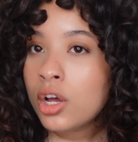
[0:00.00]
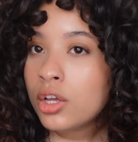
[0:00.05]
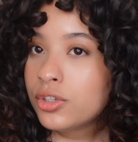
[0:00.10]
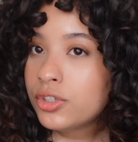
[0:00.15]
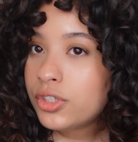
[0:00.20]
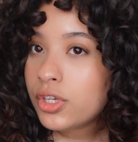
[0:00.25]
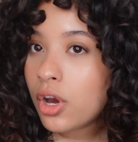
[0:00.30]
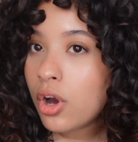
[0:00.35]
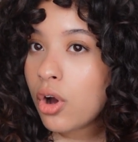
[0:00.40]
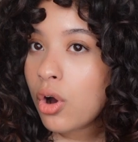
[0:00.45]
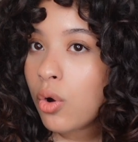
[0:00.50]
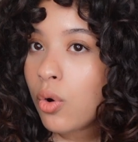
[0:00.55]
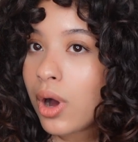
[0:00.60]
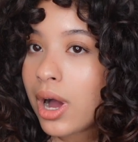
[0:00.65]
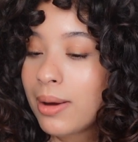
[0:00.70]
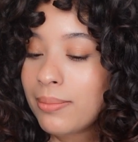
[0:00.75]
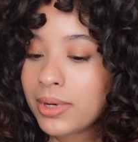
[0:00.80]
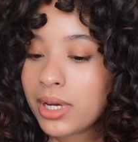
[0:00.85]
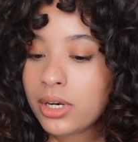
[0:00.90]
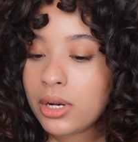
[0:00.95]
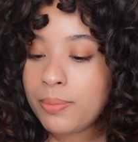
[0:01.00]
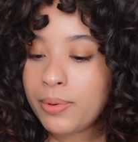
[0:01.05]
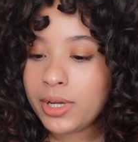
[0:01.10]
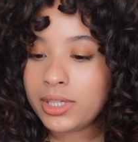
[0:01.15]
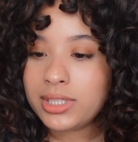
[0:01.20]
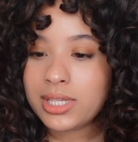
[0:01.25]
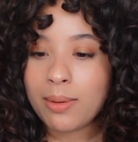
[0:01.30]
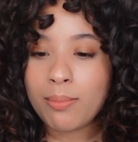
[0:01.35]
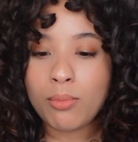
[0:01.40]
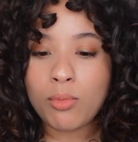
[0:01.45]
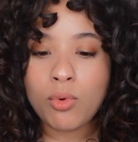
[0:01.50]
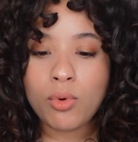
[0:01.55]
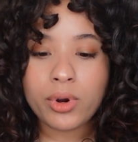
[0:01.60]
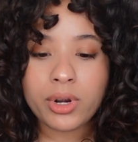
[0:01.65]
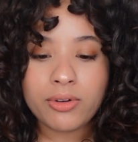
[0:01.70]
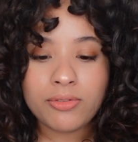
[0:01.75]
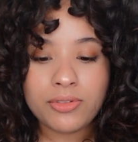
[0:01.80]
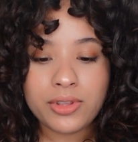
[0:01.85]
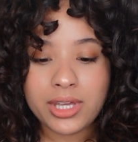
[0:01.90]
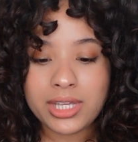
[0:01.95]
So I'm gonna put some
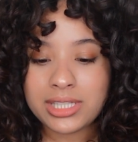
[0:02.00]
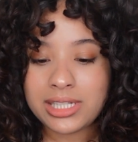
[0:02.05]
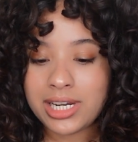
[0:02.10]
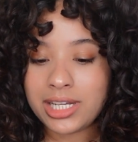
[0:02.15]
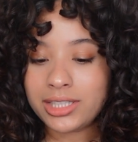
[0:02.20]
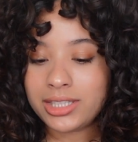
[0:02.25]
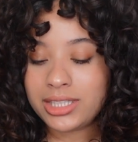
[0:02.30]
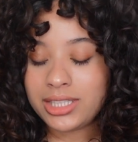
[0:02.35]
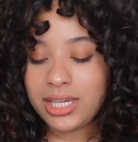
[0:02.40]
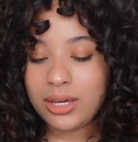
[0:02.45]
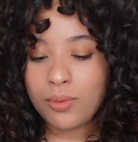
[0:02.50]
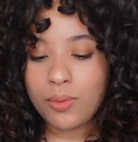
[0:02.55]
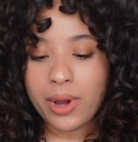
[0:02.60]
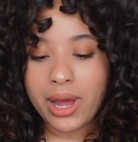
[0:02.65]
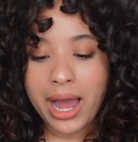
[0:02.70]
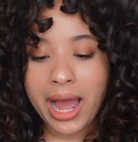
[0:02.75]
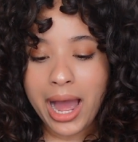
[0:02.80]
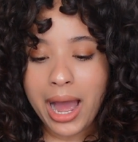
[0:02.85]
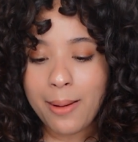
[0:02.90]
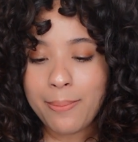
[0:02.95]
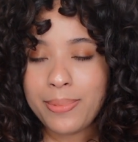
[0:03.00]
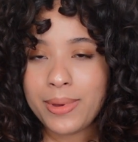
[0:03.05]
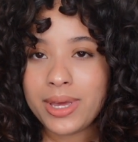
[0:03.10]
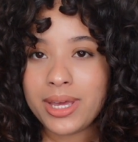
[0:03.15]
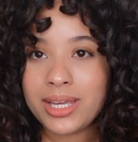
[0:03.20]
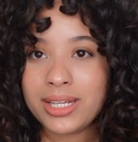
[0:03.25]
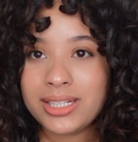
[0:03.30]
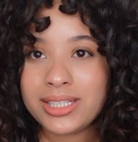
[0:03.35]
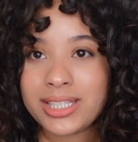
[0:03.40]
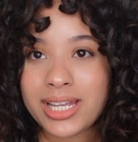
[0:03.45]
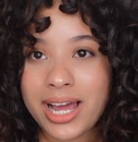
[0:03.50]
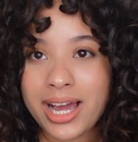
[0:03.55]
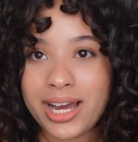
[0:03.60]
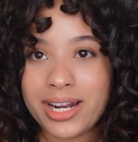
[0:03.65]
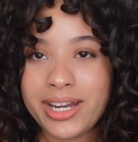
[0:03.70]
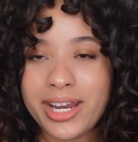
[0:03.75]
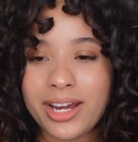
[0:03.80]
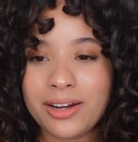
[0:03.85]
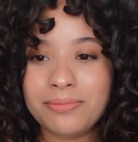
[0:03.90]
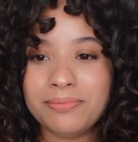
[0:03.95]
more of this. Let's see what happens.
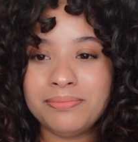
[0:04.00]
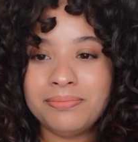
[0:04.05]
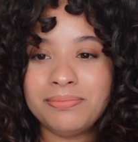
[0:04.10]
And yeah,